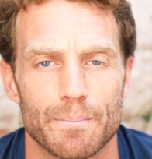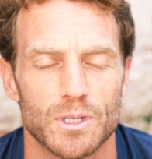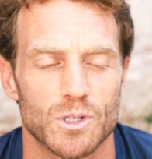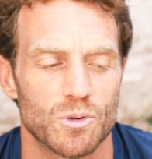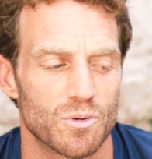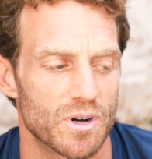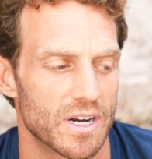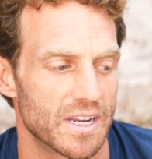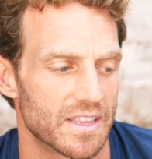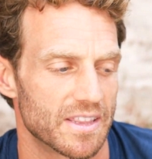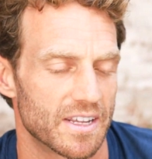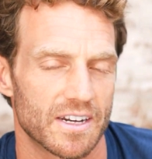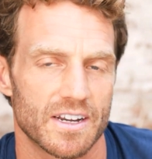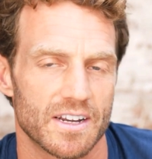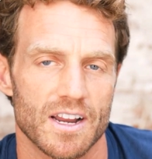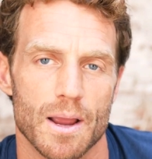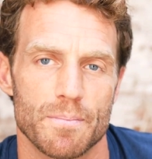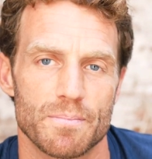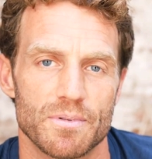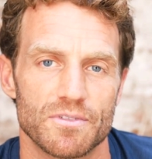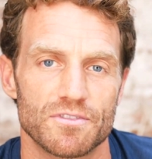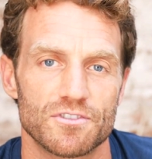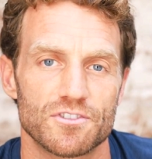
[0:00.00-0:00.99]
between the
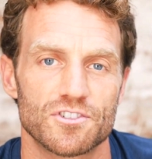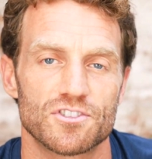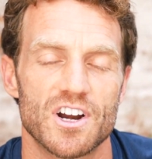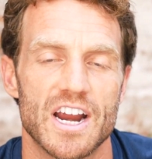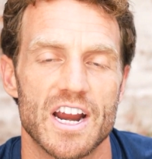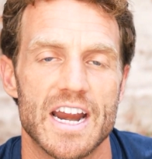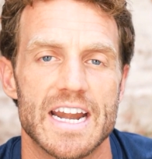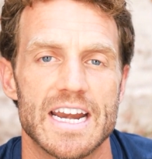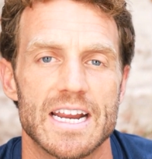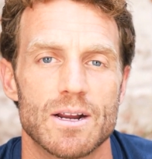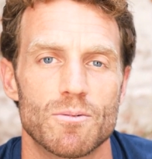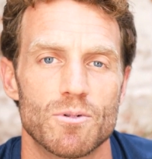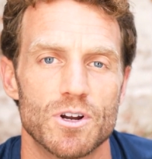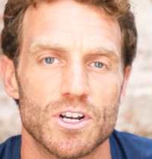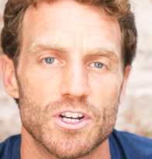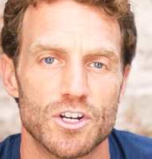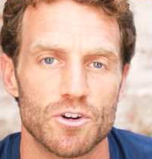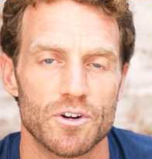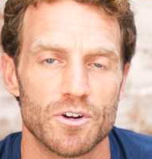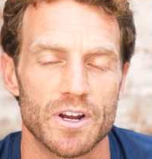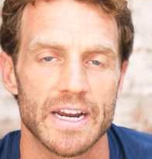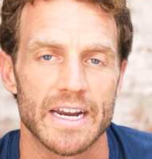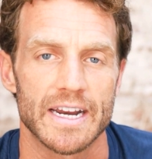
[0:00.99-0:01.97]
type of training we're
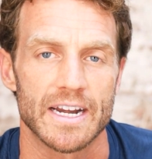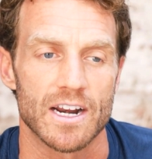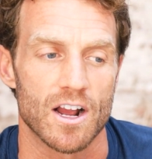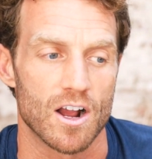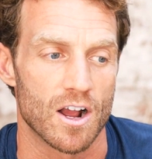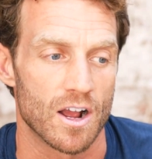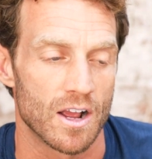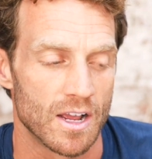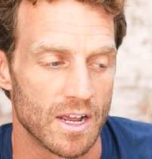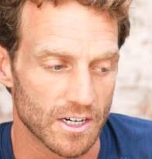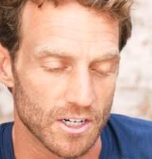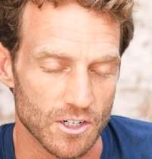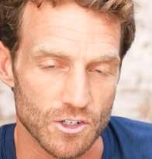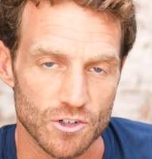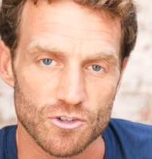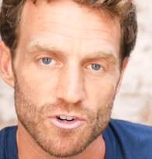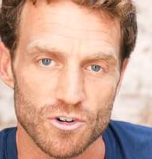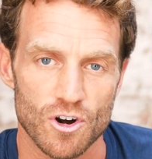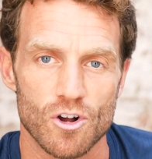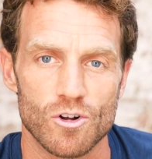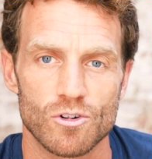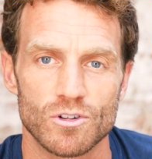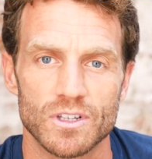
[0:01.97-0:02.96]
doing in our
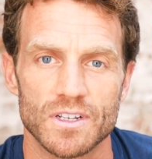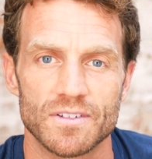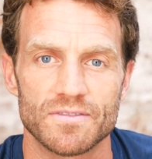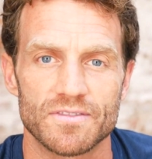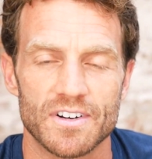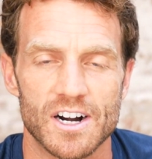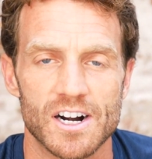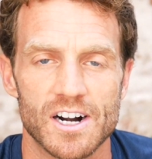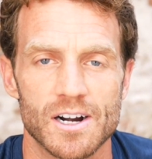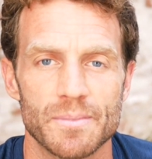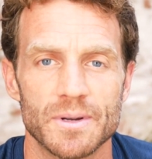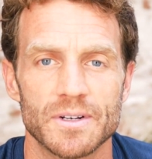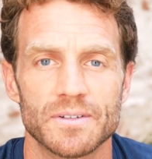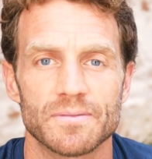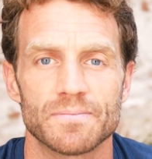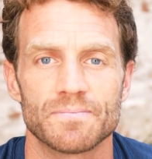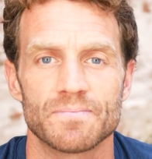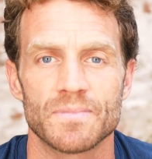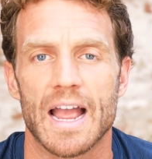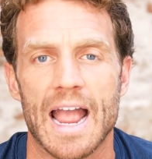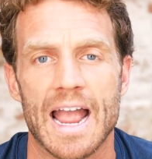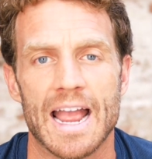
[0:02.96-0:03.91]
controlled environment